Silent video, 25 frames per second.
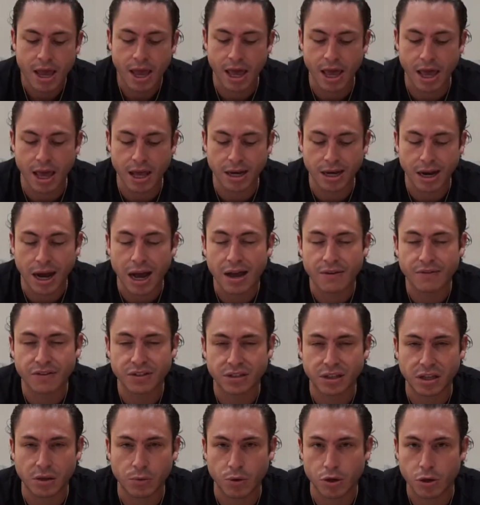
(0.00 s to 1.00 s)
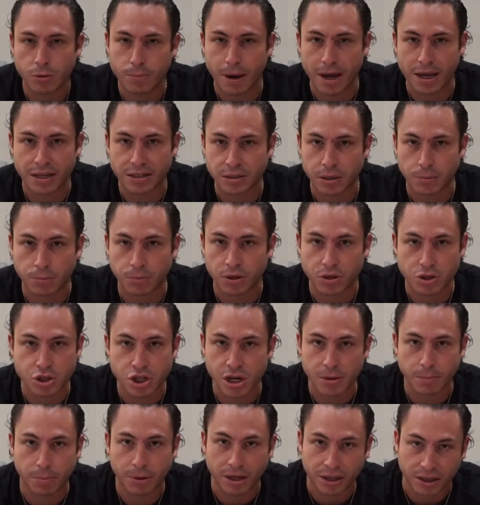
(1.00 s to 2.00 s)
And obviously when you buy something
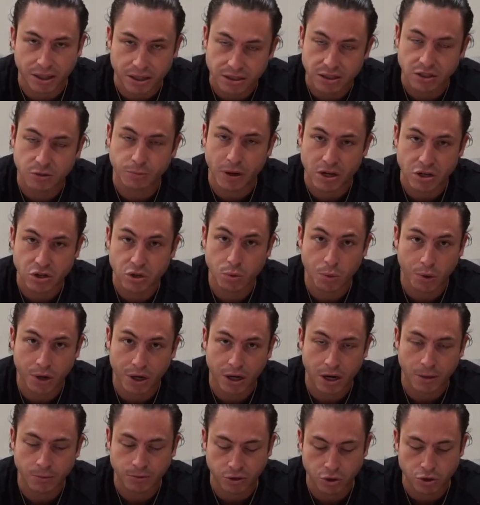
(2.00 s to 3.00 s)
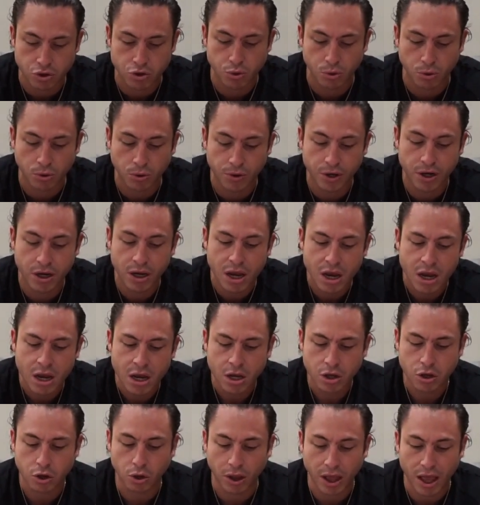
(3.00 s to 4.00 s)
cheap like this, especially when it comes to jewelry,
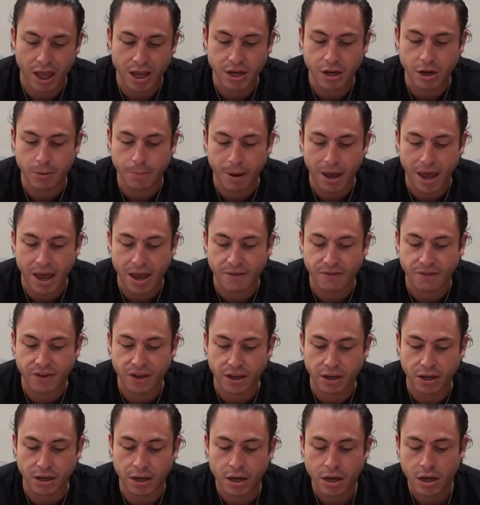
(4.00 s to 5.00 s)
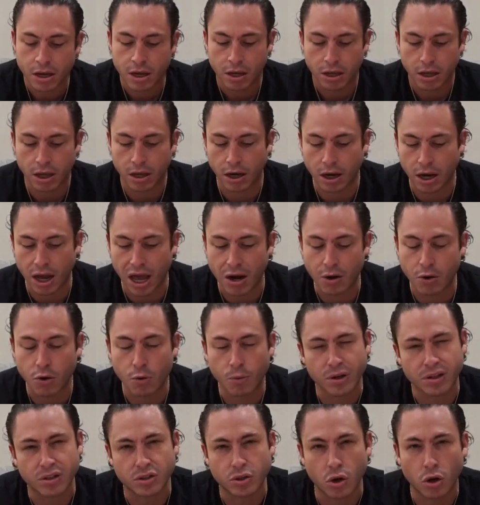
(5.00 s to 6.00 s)
you'll end up having, I don't know
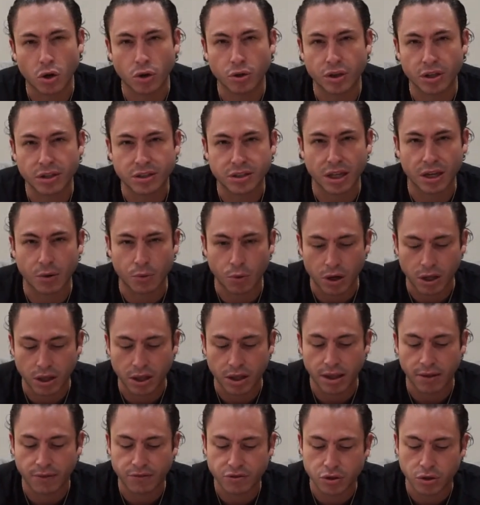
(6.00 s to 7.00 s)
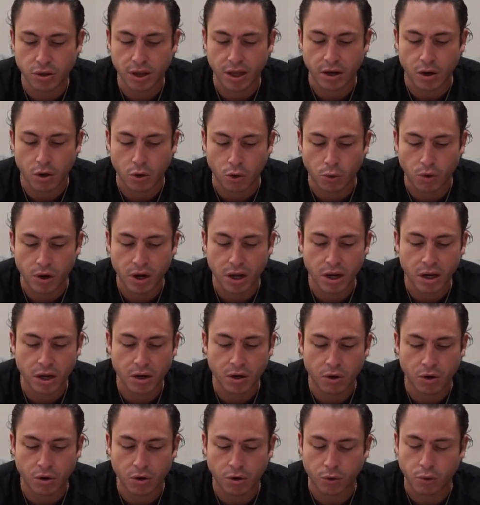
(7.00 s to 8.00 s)
what it's called, it's like where it leaves you like a green
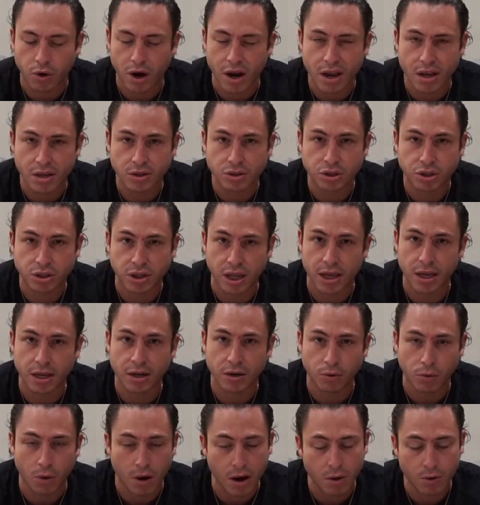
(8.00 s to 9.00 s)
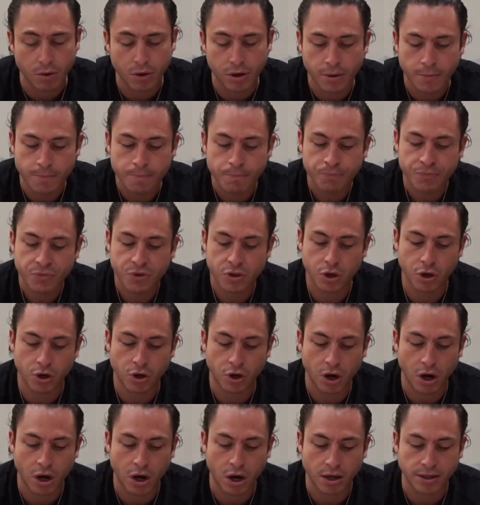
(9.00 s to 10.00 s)
or a grayish stain around
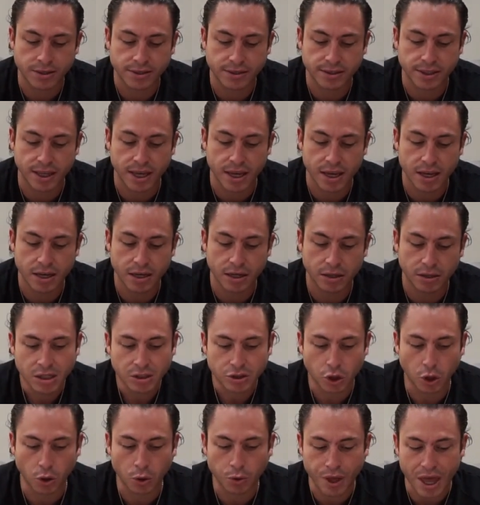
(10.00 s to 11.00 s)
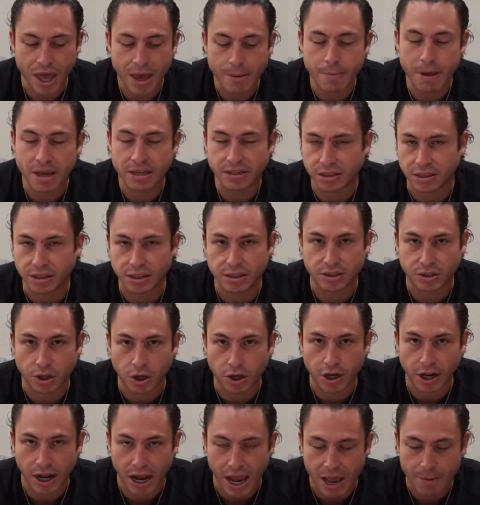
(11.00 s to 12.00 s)
your skin. So that basically
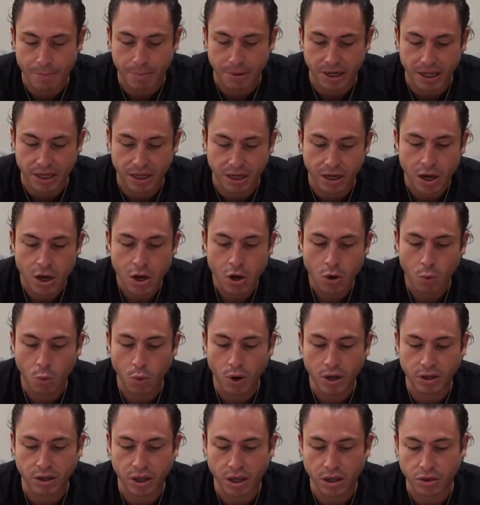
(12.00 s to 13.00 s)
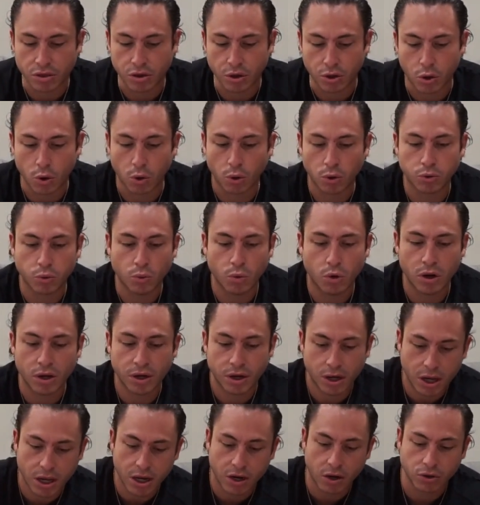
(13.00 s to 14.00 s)
started happening with the gold
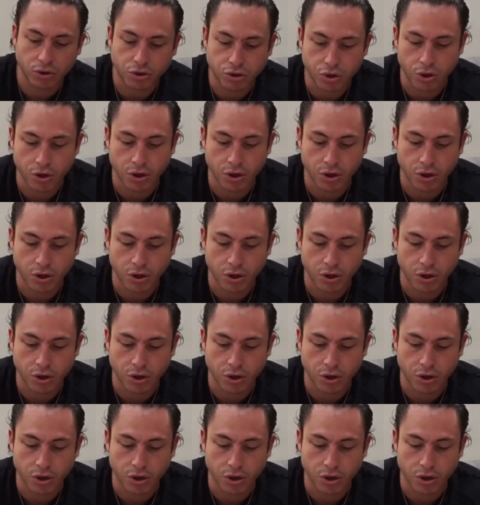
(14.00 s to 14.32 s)
one, and I'll show